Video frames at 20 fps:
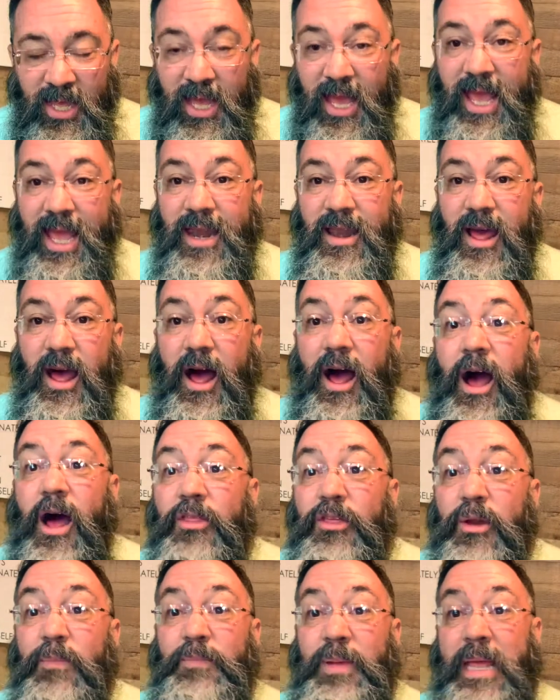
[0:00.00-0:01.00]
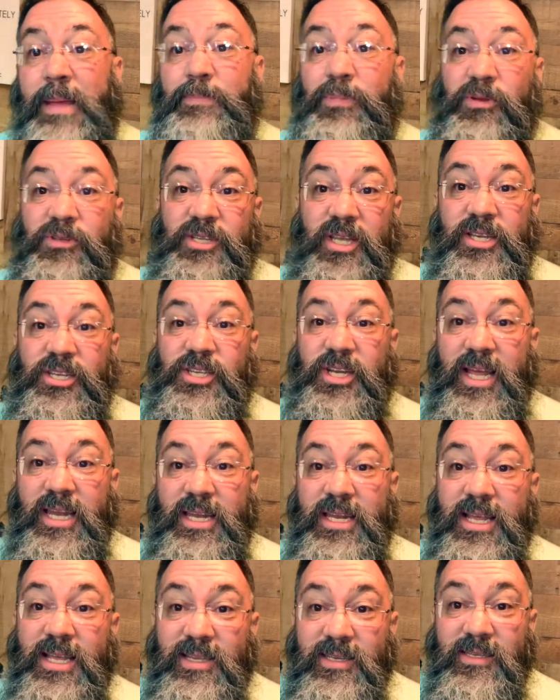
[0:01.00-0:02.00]
and other people's
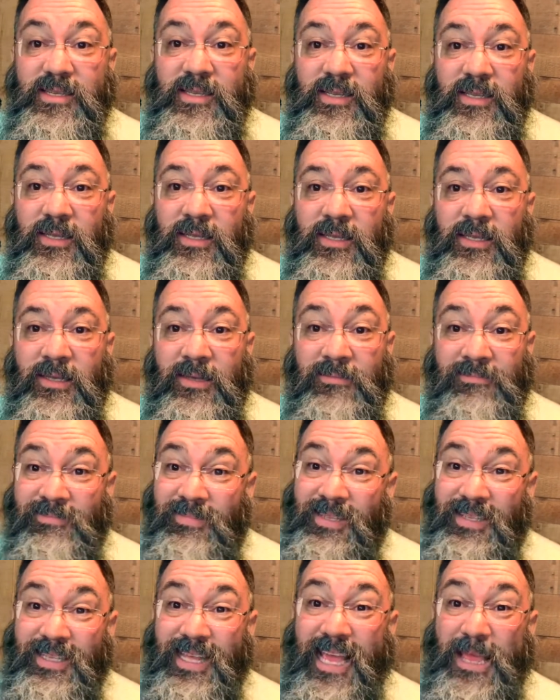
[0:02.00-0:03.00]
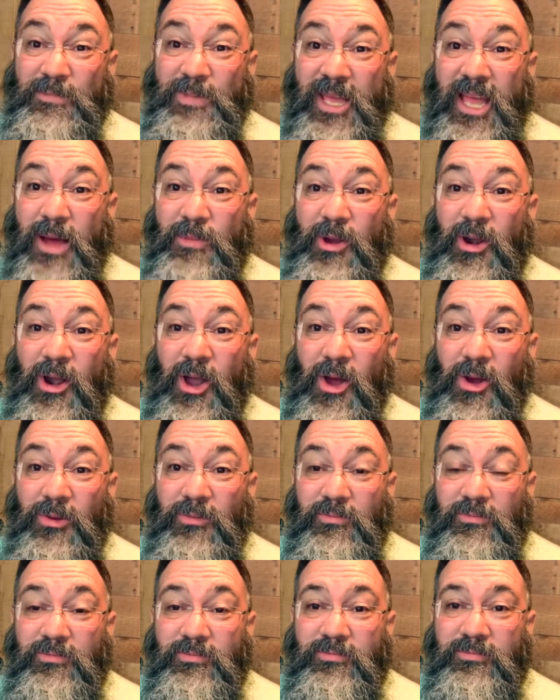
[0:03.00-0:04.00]
agendas, they can become our own.
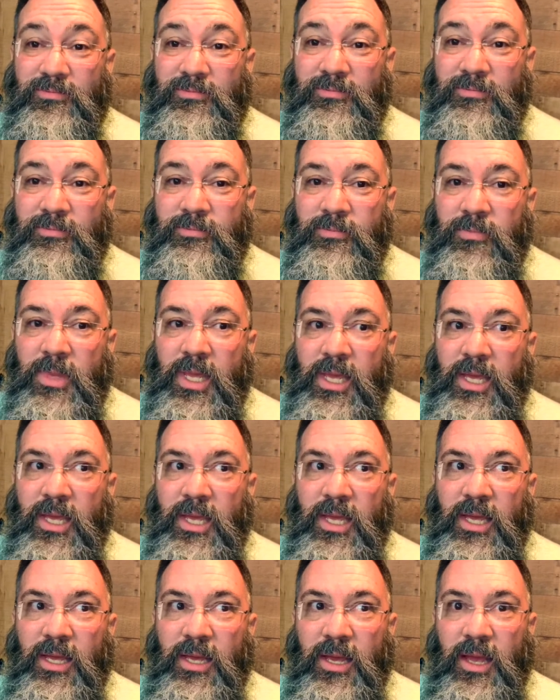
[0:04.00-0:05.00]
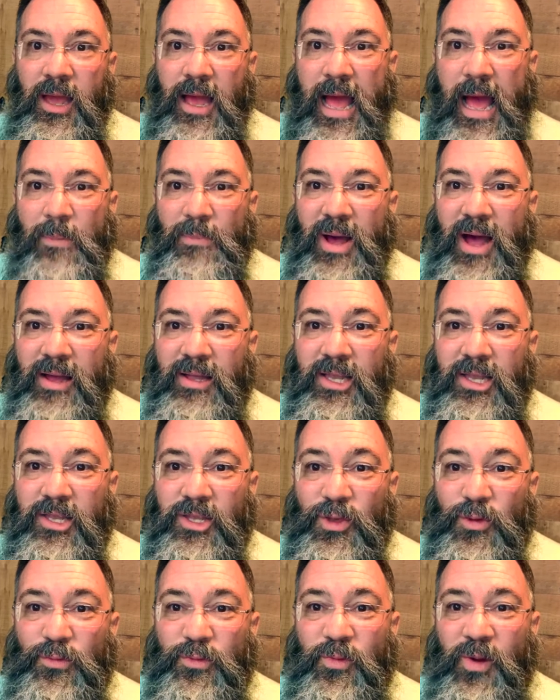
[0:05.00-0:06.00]
How about
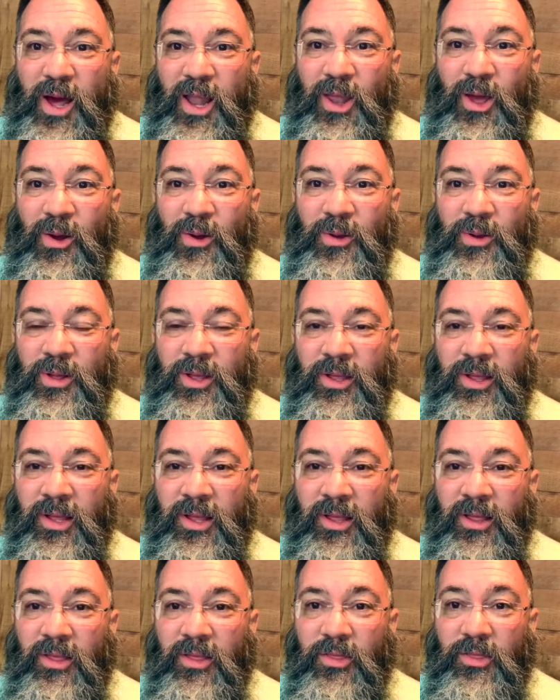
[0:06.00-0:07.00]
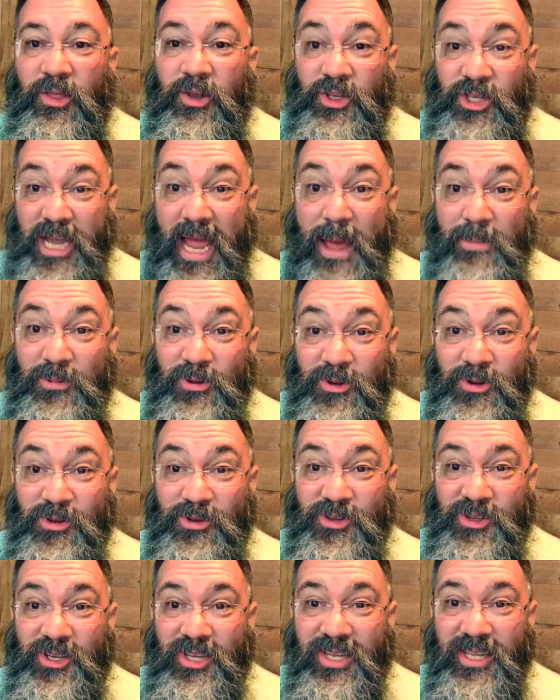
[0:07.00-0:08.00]
you follow the
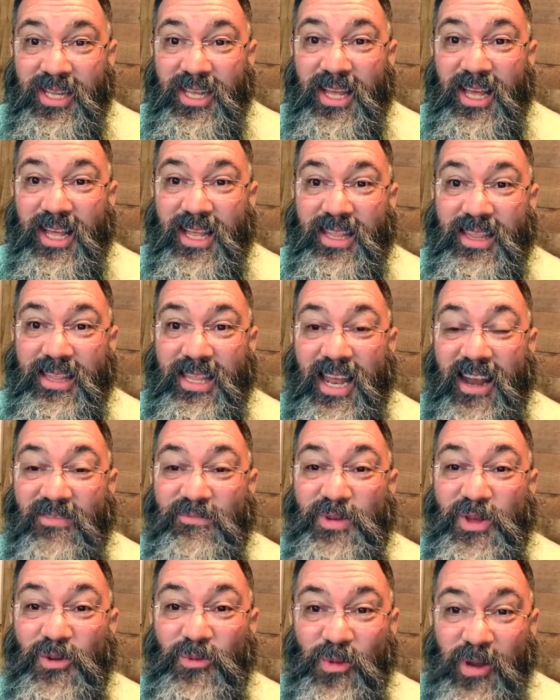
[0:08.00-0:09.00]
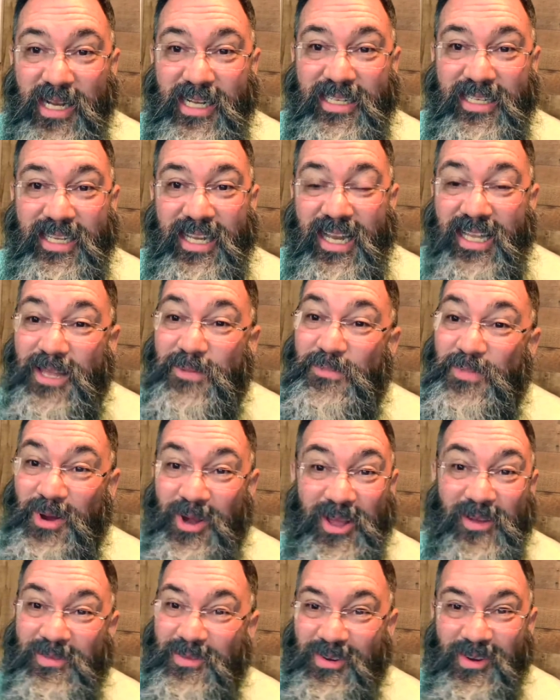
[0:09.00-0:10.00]
chapters that have been written in the
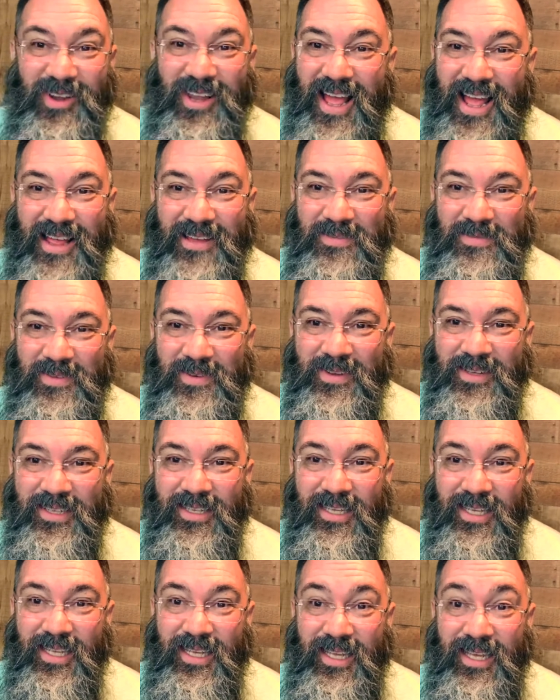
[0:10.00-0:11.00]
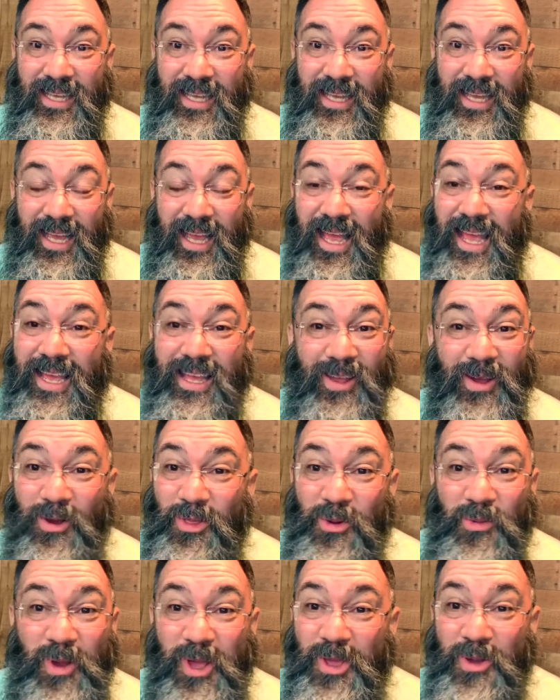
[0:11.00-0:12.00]
book of your life and go
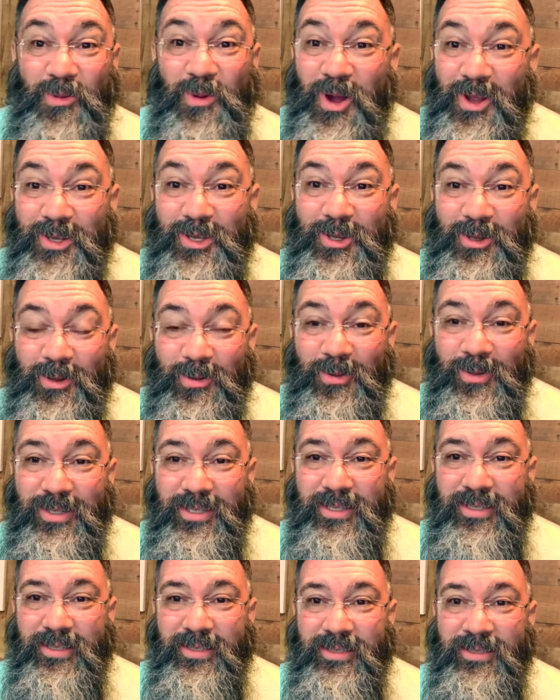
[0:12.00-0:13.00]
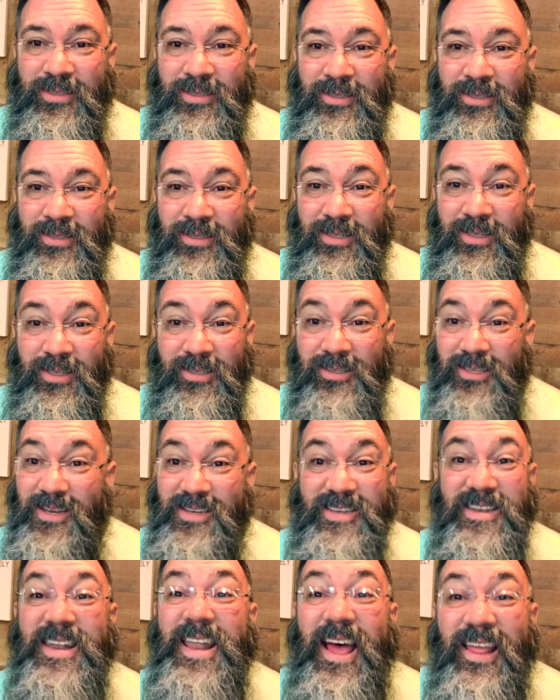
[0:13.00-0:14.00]
the way you want to.
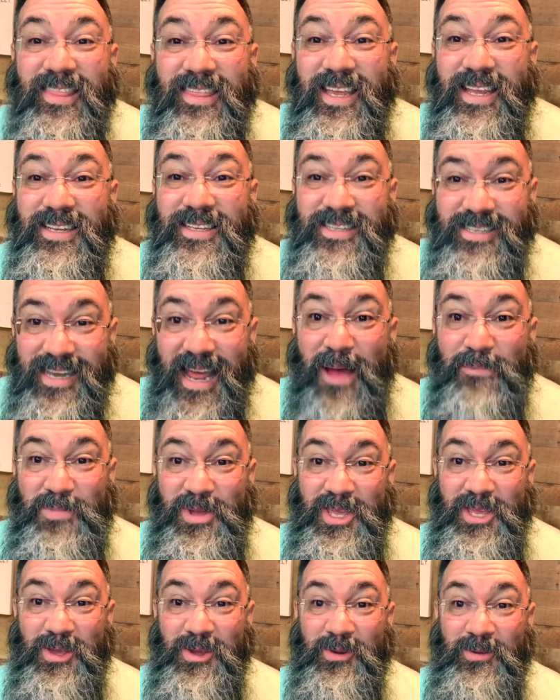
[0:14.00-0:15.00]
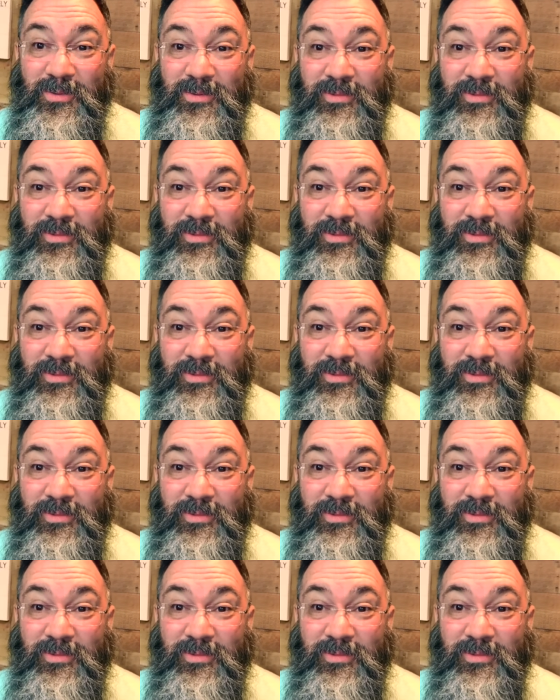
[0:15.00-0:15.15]
There's nothing stopping you.